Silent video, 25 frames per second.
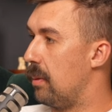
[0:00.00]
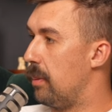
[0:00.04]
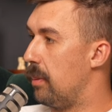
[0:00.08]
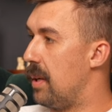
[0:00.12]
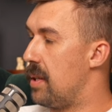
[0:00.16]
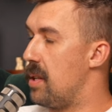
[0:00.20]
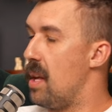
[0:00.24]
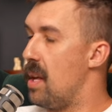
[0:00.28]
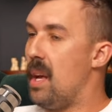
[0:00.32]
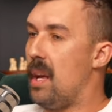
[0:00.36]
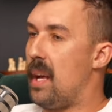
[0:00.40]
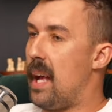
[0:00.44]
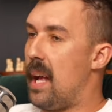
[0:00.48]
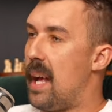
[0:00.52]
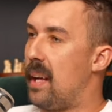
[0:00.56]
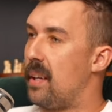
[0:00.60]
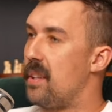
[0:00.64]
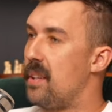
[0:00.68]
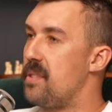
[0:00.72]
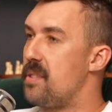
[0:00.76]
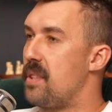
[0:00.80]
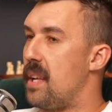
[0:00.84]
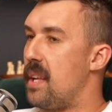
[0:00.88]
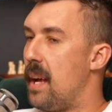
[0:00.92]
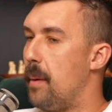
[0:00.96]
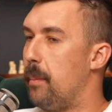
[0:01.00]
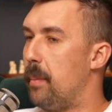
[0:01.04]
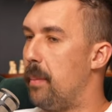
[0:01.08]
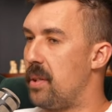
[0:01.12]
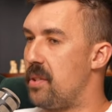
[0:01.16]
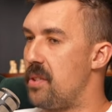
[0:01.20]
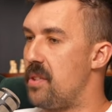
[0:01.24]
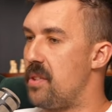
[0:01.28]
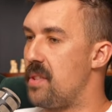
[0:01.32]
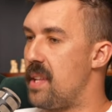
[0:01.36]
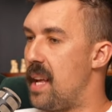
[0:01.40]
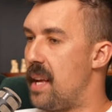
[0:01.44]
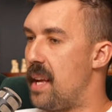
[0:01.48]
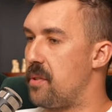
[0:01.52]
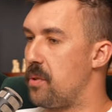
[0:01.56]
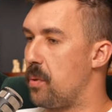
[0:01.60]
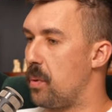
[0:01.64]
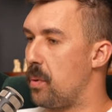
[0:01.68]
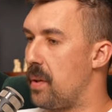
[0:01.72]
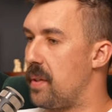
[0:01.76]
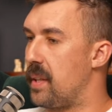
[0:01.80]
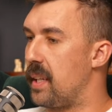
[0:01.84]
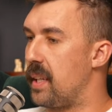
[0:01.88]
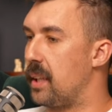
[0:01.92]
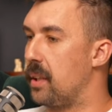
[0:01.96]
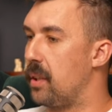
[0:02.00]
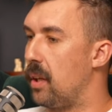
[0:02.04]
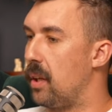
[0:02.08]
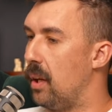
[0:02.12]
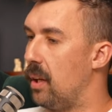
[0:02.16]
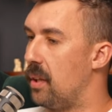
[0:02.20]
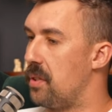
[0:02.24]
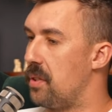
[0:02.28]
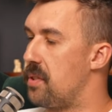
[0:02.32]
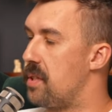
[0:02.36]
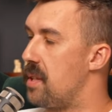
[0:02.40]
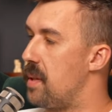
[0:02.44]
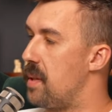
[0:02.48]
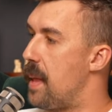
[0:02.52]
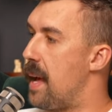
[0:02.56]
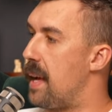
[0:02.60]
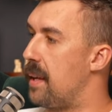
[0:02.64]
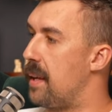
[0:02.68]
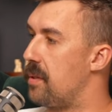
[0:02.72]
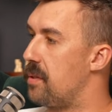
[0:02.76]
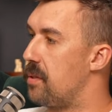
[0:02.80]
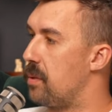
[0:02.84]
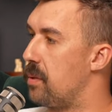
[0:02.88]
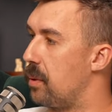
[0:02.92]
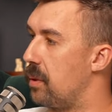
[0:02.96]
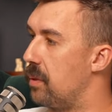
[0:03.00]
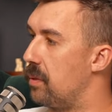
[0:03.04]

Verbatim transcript: amazing. Yeah, yeah. How does how much does that sort of thing cost in that sort